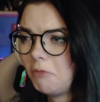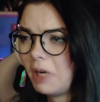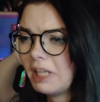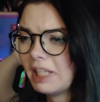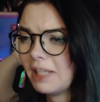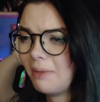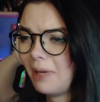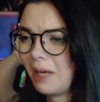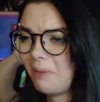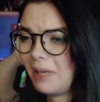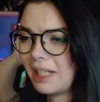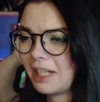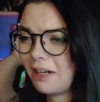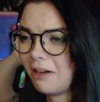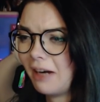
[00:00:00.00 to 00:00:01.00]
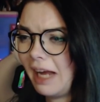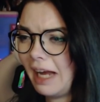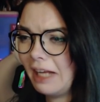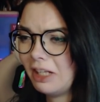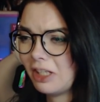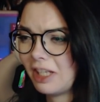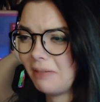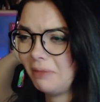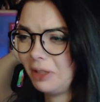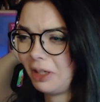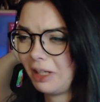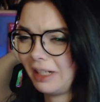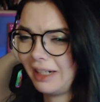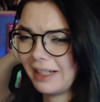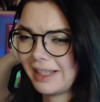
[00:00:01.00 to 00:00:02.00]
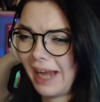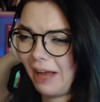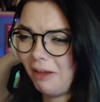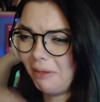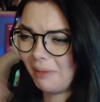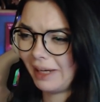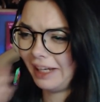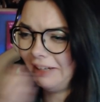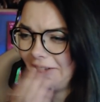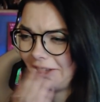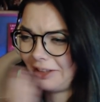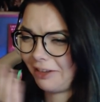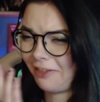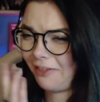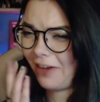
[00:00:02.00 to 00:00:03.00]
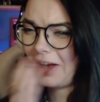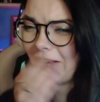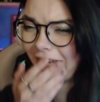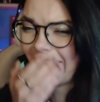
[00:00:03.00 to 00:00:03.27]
is this making me teary-eyed? Just him looking at his helmet. What the fuck?